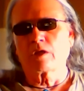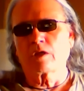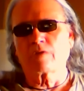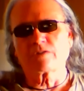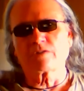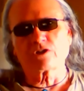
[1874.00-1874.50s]

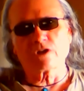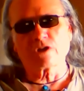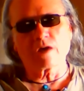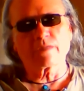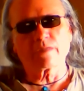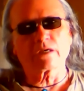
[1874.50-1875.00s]
if a
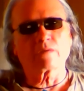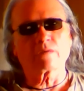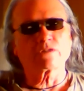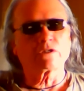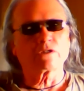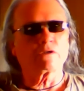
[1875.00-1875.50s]
shaman
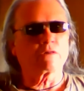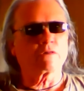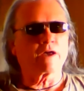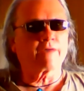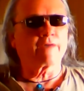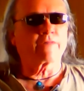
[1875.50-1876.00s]
comes into your
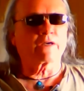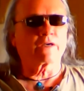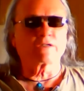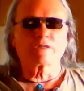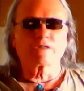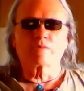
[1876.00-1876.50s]
life, like I
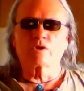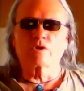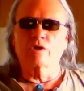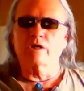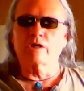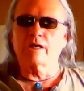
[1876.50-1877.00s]
said,
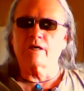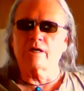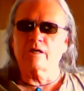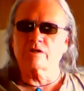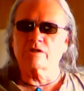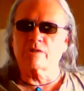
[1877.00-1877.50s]
look at it
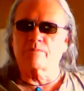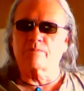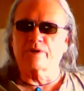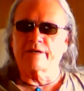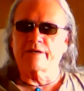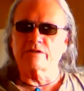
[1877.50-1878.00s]
as a
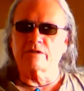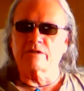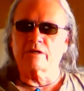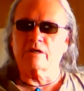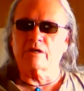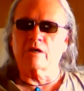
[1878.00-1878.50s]

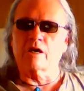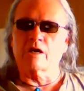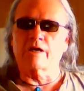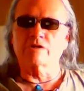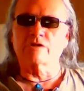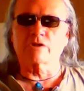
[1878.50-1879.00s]
blessing,
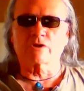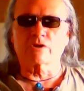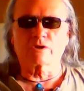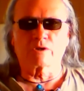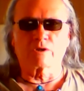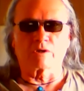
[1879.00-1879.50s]
not as a
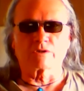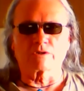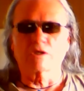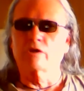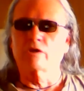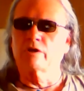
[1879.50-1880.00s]
curse.
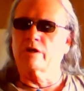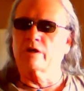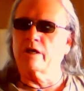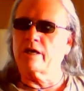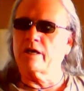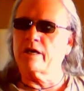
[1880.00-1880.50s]
Look
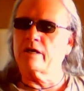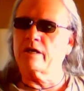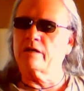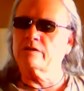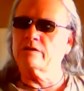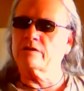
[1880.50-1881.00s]
at it
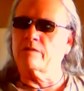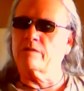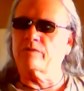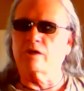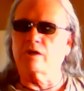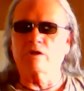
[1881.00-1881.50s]
as
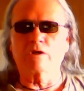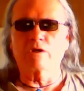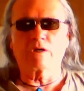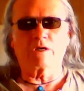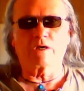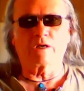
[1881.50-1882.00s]
something
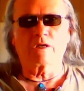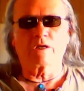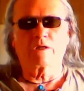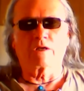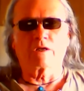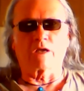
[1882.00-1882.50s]
good,
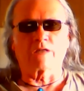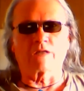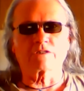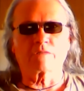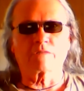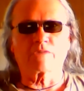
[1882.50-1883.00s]
not
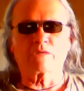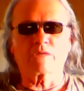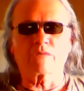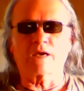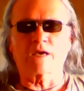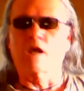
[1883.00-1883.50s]
something
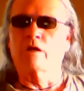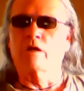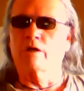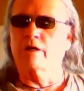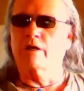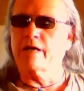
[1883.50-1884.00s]
bad.
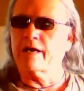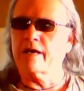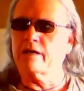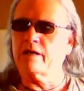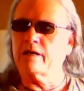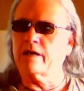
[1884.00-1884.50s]
Look at
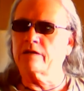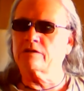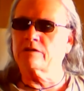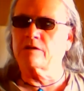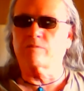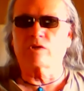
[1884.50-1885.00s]
it as
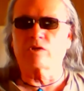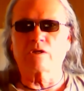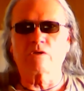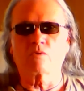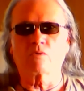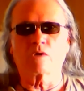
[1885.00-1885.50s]
something
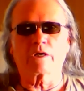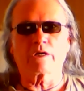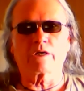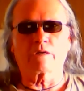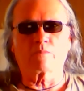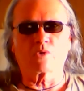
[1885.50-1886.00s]
you want to
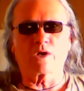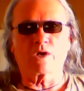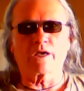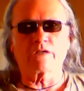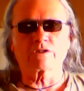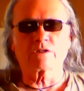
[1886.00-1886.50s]

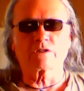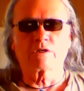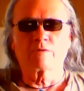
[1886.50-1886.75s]
embrace.